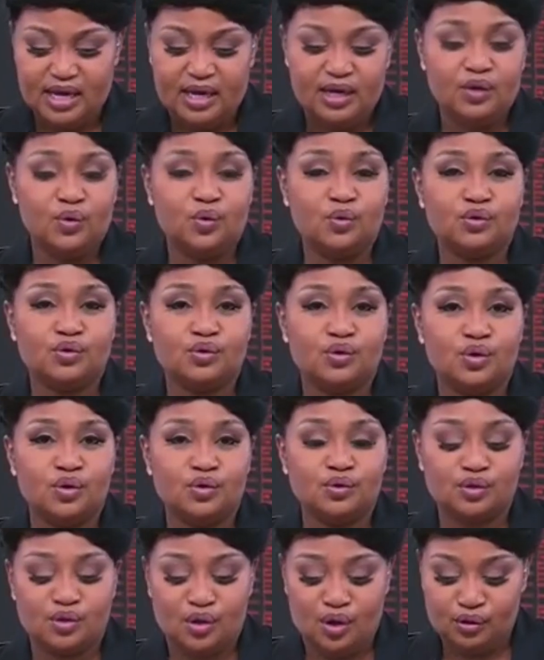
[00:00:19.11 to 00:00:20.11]
It also
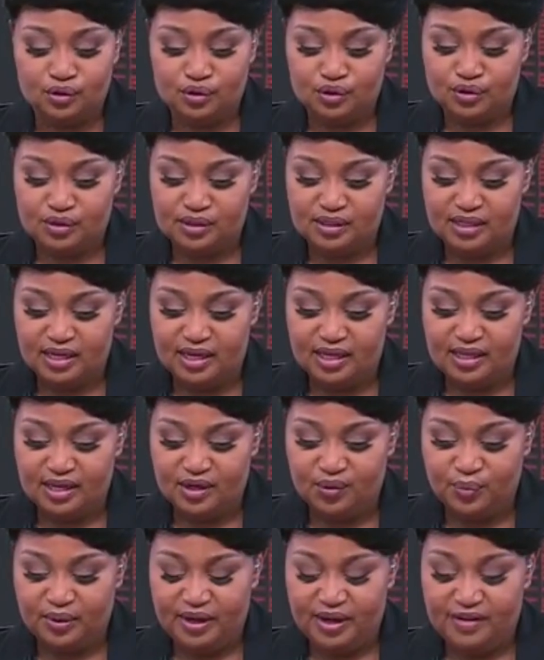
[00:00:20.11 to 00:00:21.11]
goes on to say
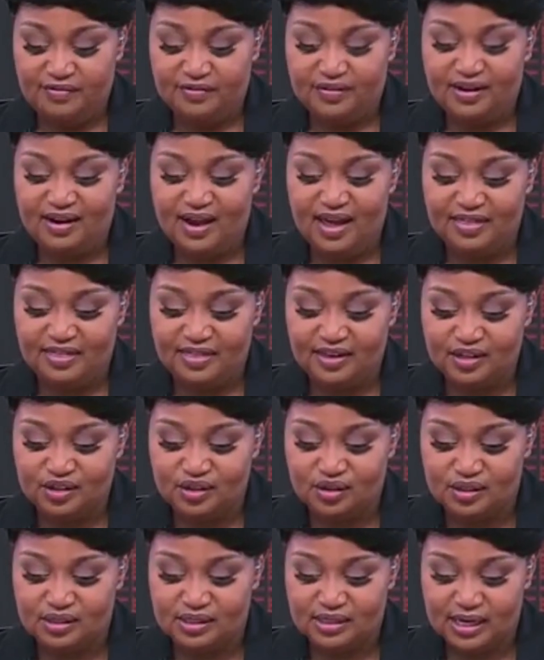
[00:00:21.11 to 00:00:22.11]
that we have nothing
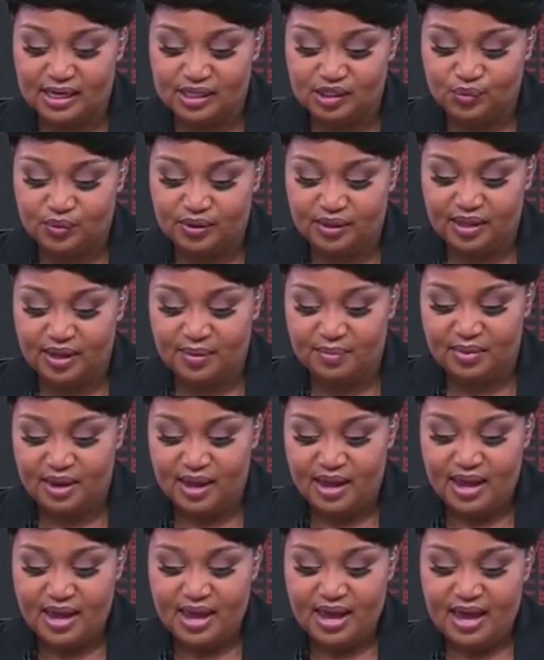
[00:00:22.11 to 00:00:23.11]
to discuss with him,
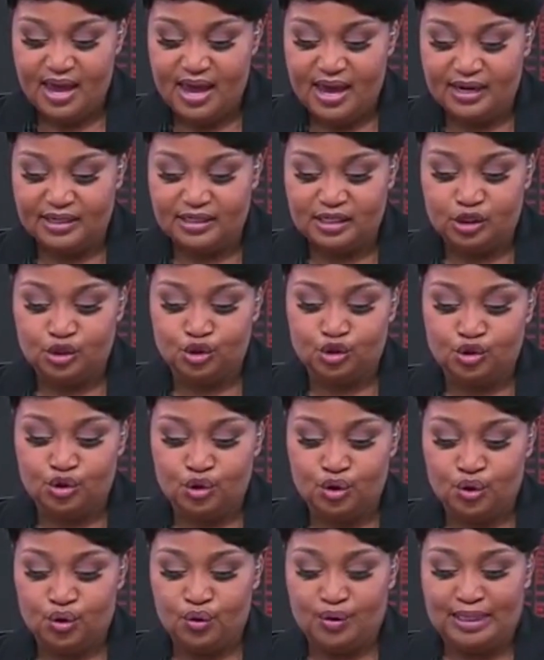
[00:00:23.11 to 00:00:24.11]
and
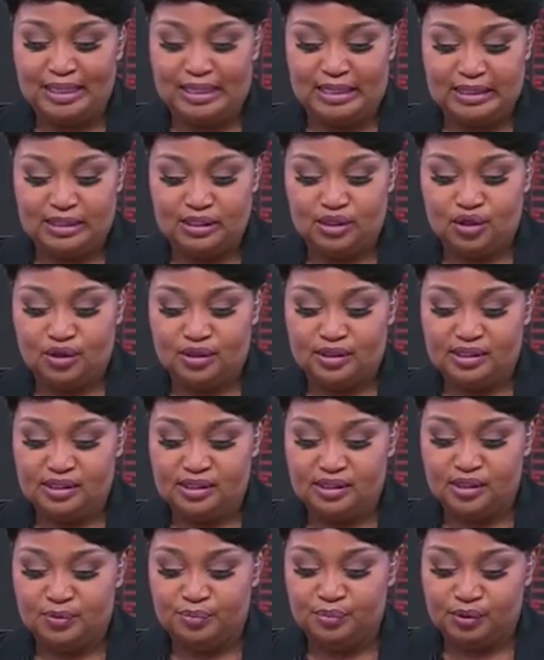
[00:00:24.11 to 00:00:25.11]
so he is
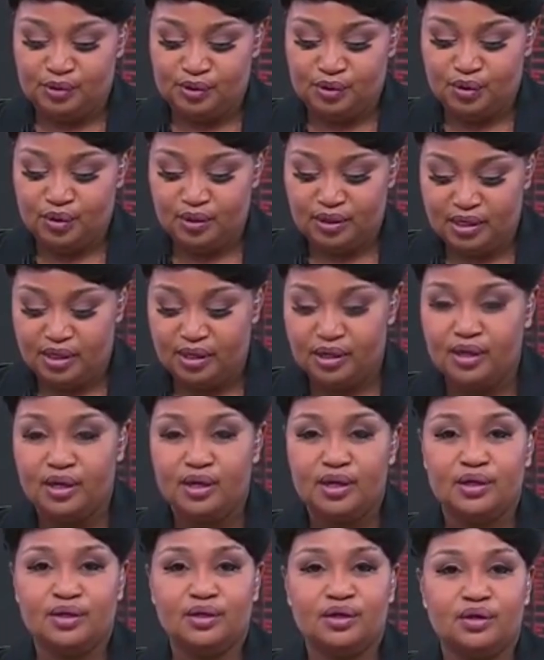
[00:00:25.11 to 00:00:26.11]
considered persona
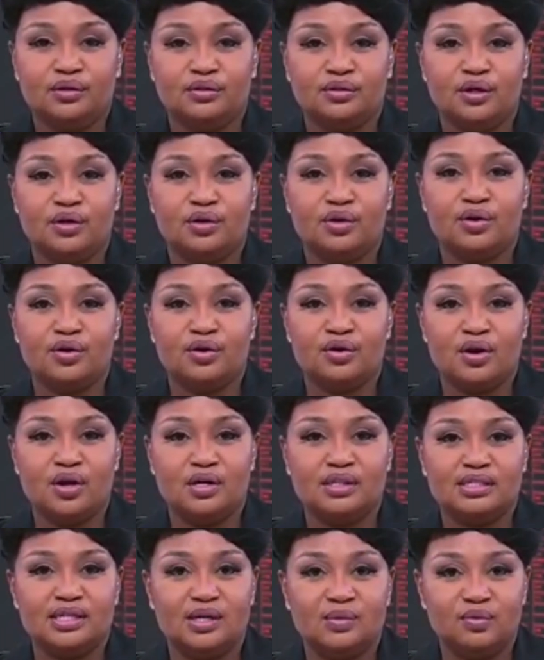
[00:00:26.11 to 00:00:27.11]
non
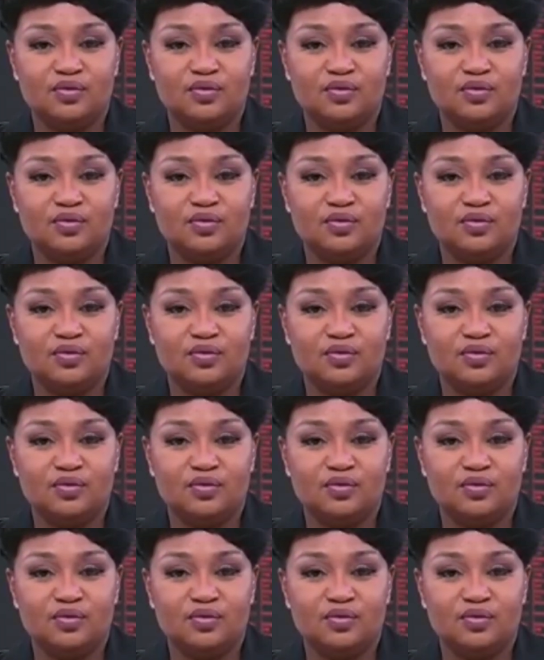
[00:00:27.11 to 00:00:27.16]
grata.